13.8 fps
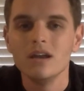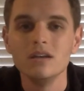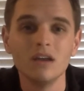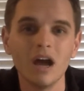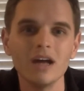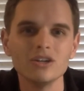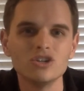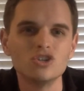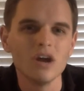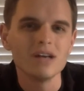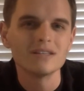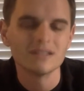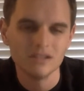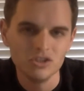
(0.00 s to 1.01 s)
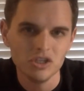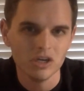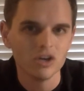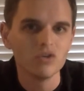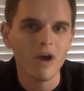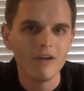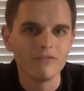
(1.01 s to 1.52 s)
not just the
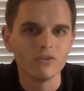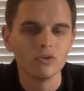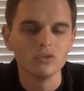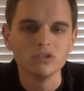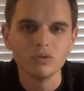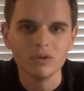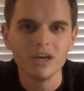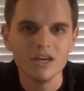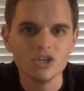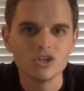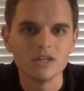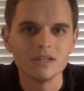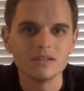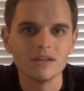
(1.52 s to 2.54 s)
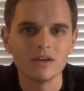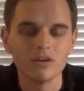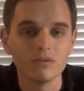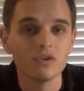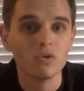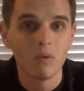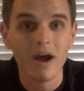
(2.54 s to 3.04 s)
geographical locations that are
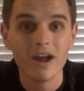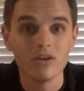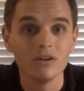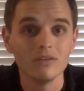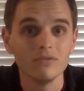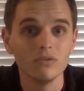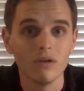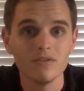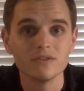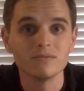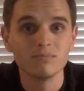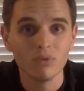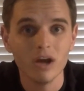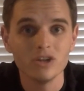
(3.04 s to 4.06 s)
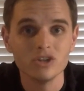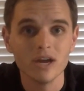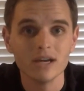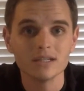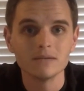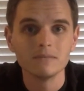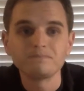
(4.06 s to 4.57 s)
required of you on this project.